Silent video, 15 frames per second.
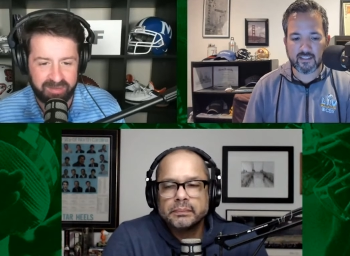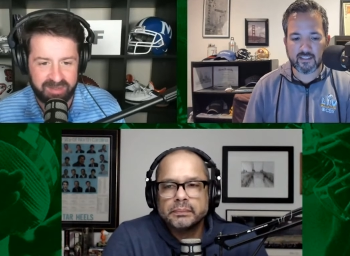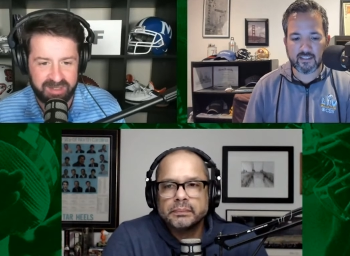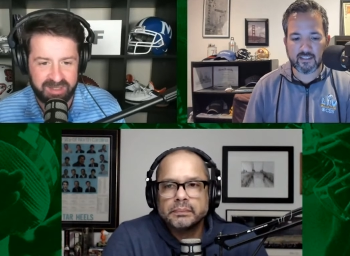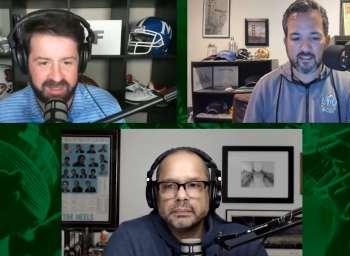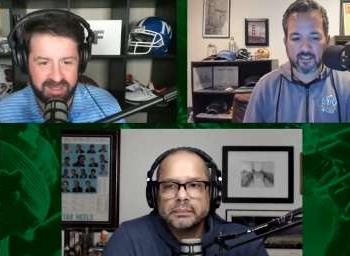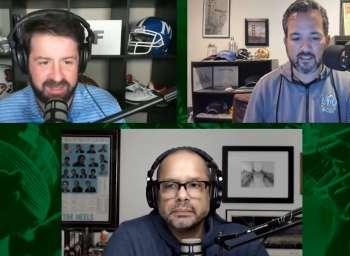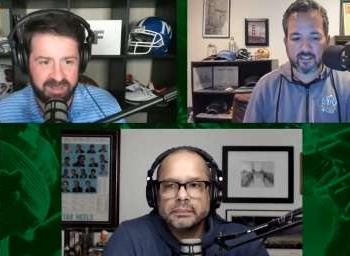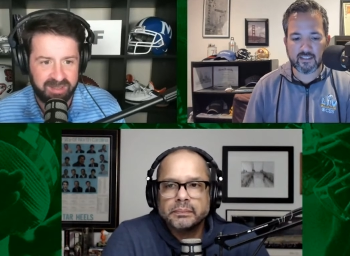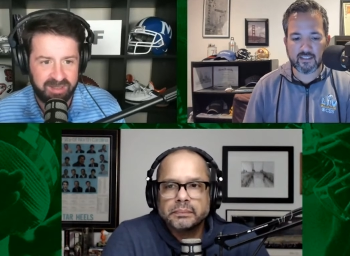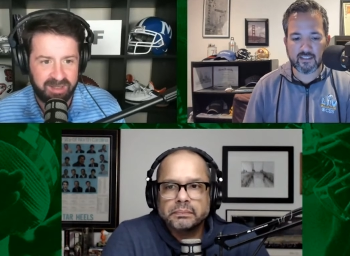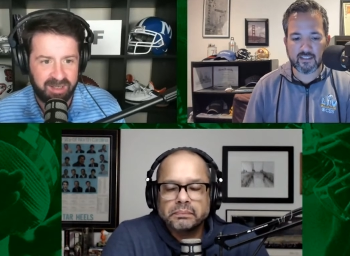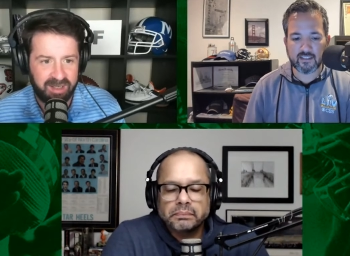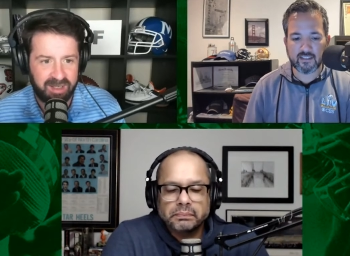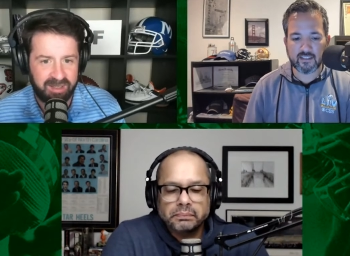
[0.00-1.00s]
Speaker 1: the
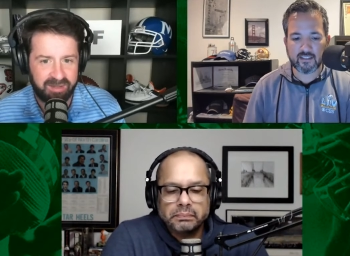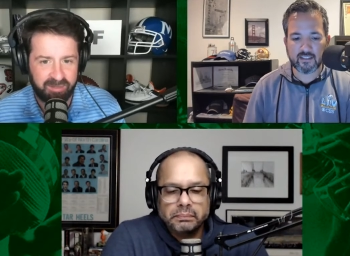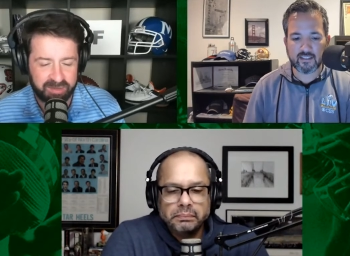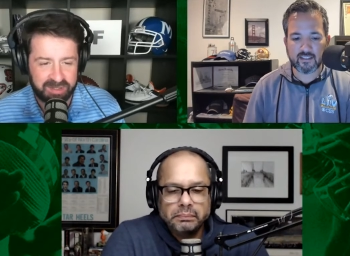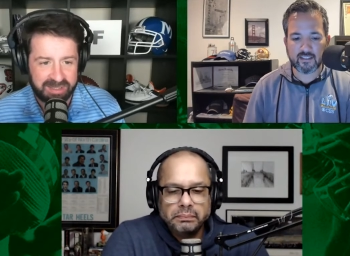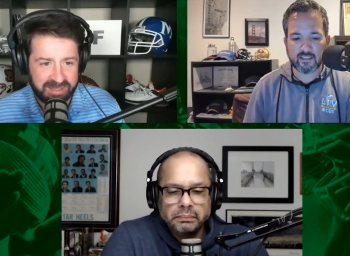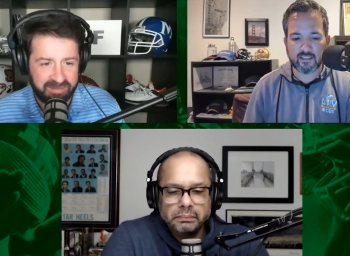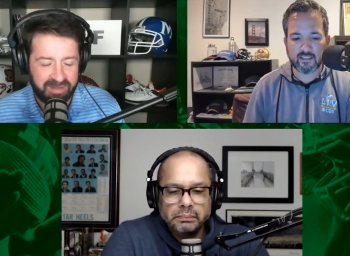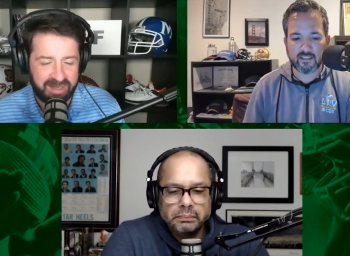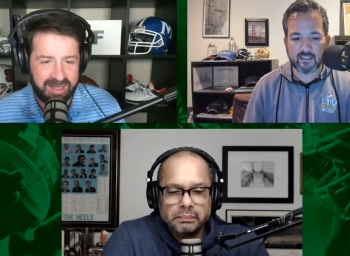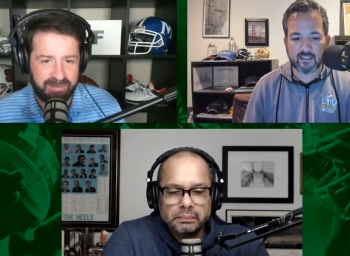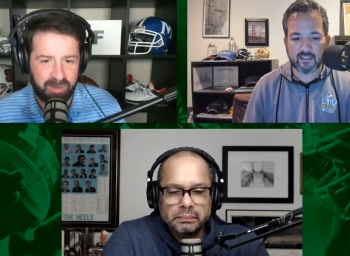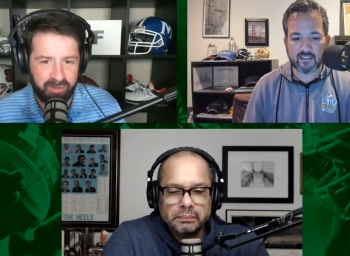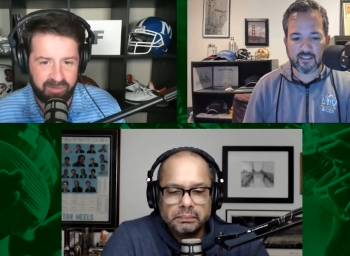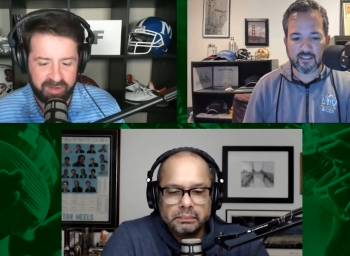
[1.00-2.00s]
uh, was leaving
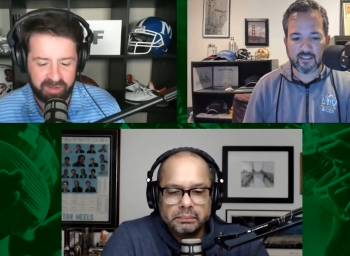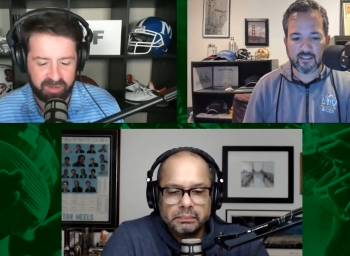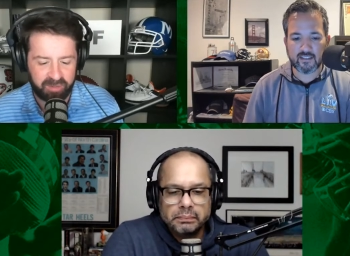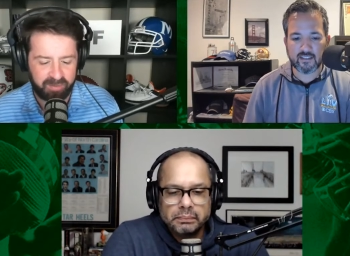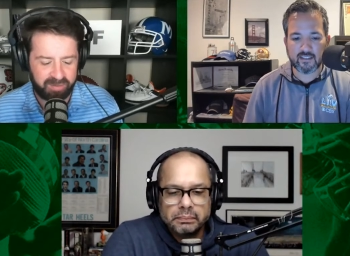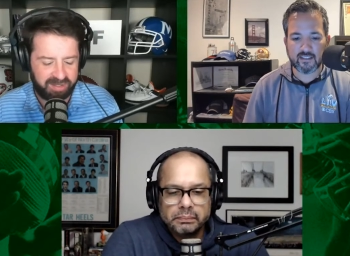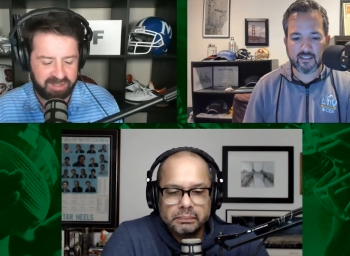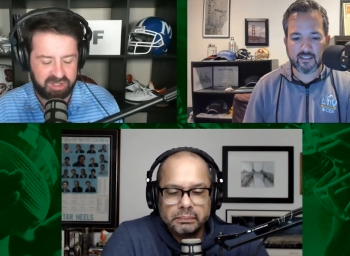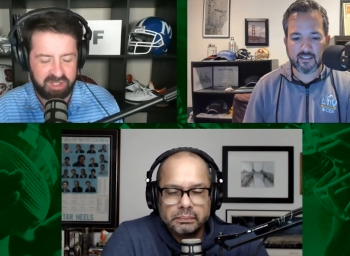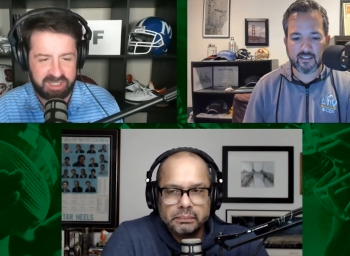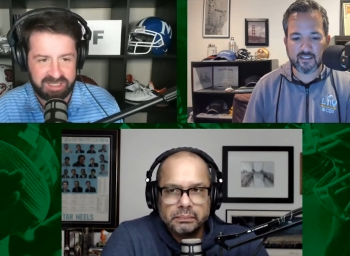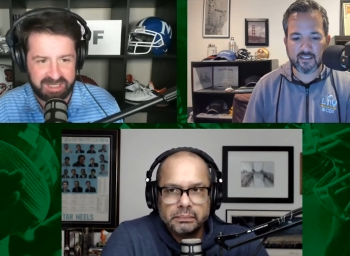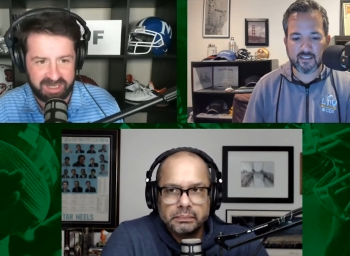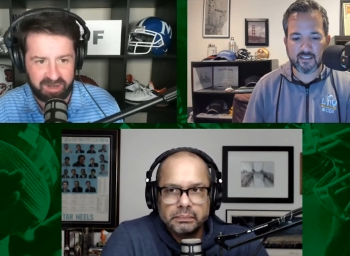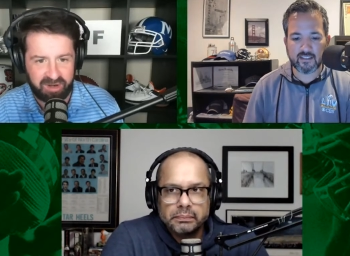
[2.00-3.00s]
Lambeau Field with a cheese
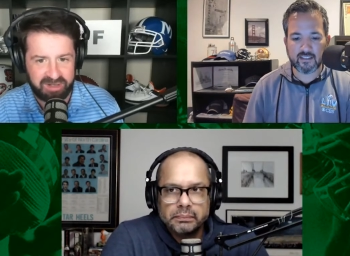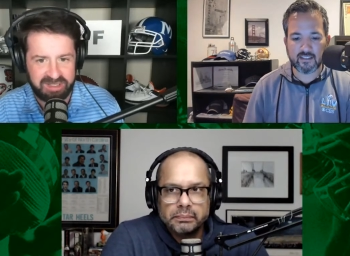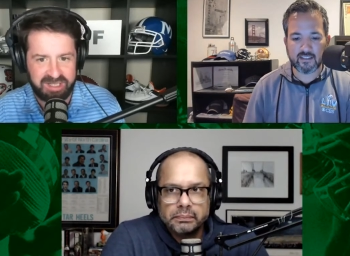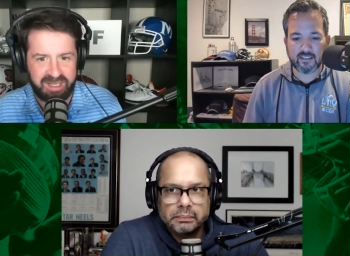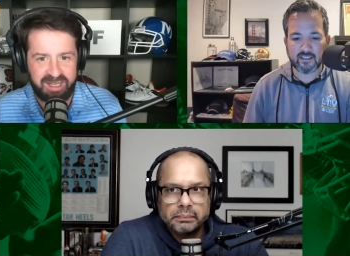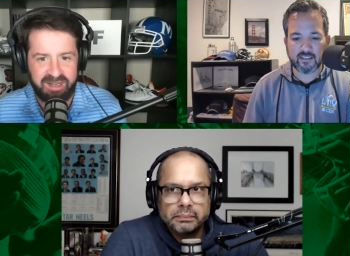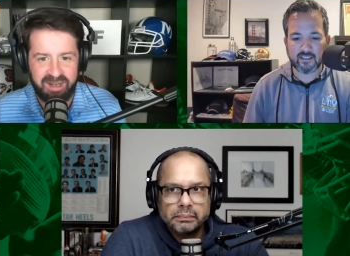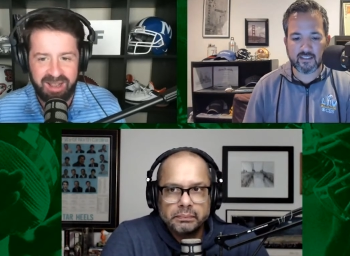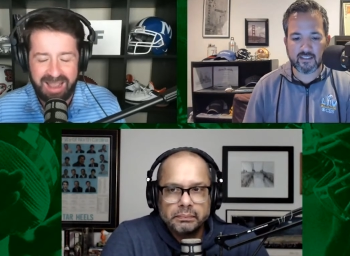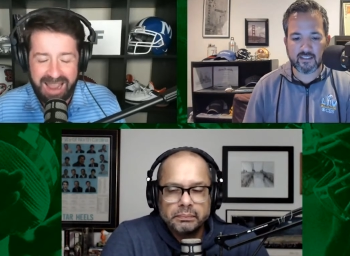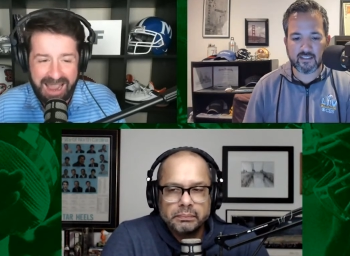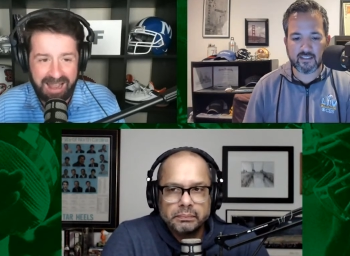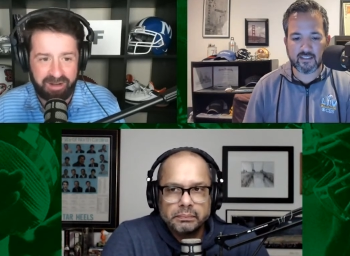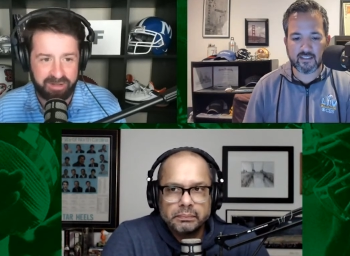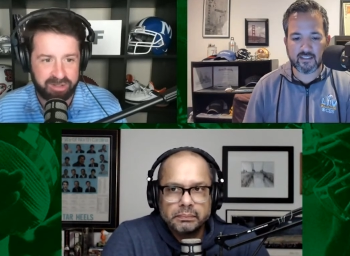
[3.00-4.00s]
head on his head.
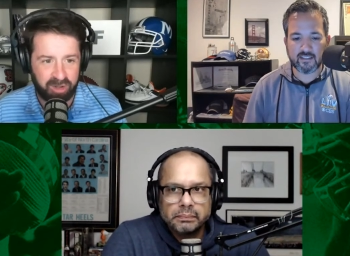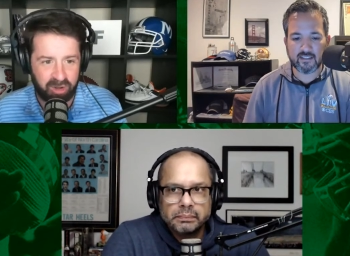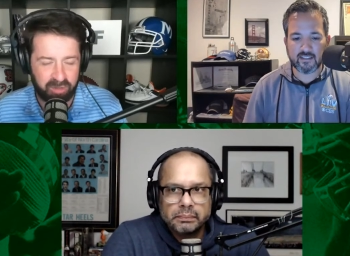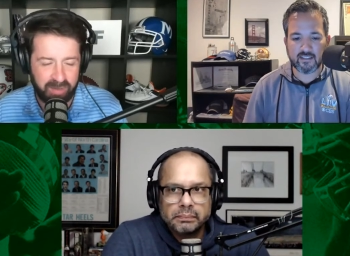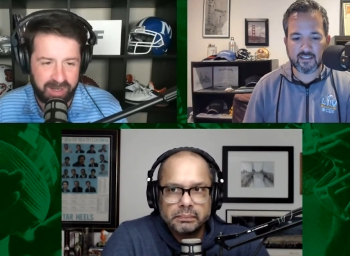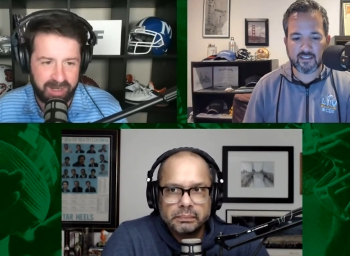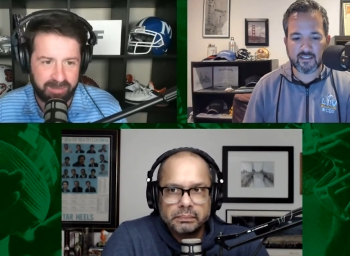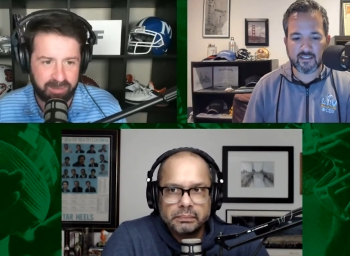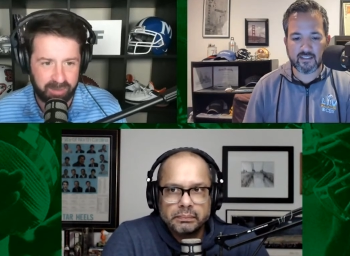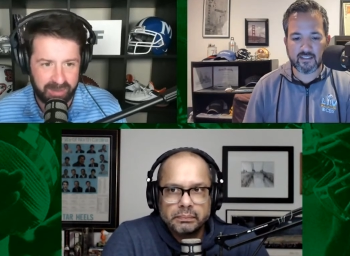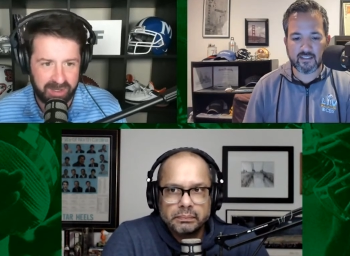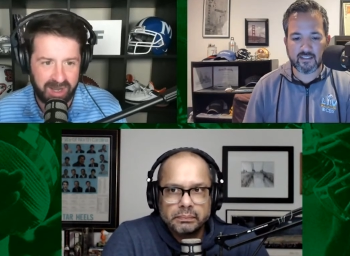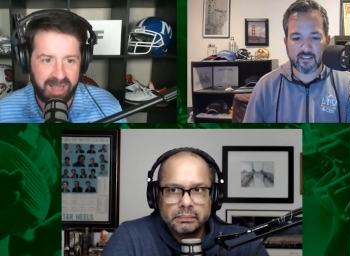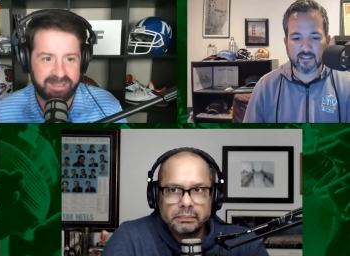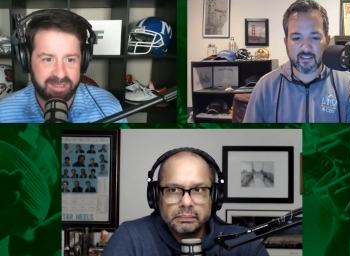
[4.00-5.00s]
Al Azard ran up to and
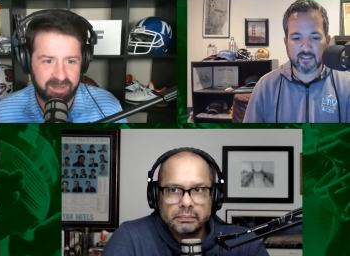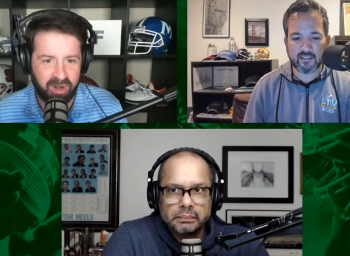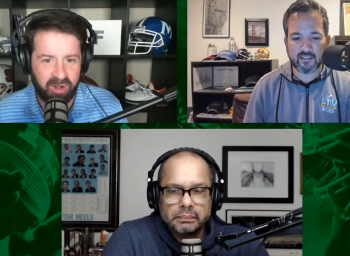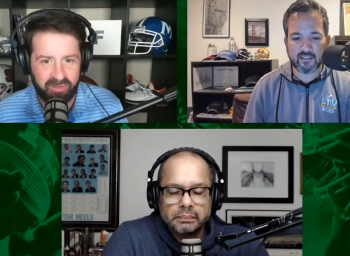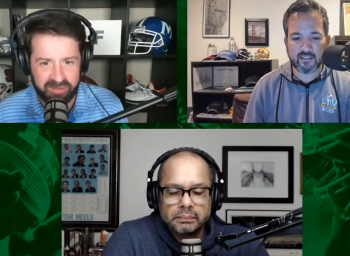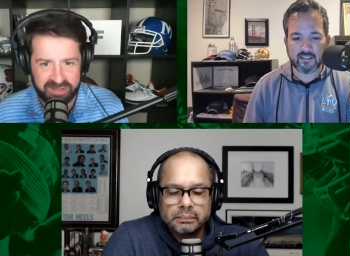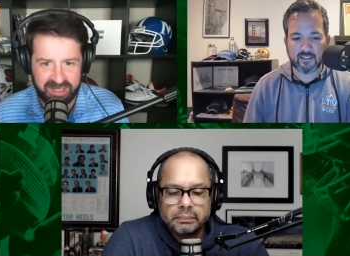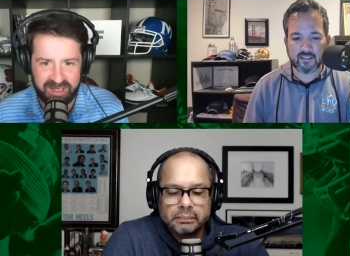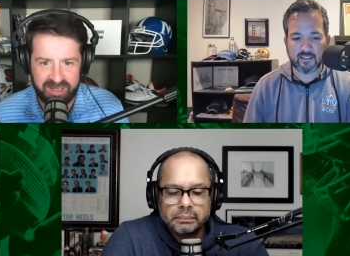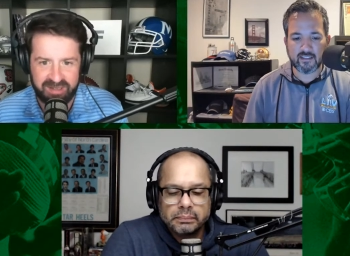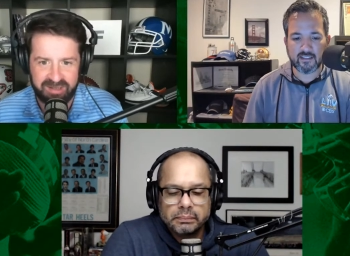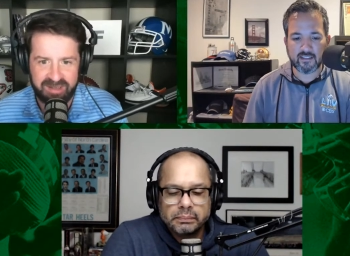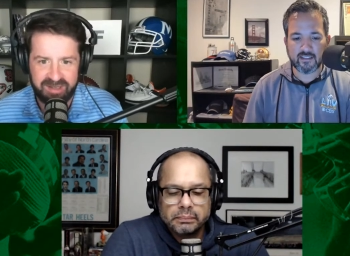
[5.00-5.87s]
knocked it off his head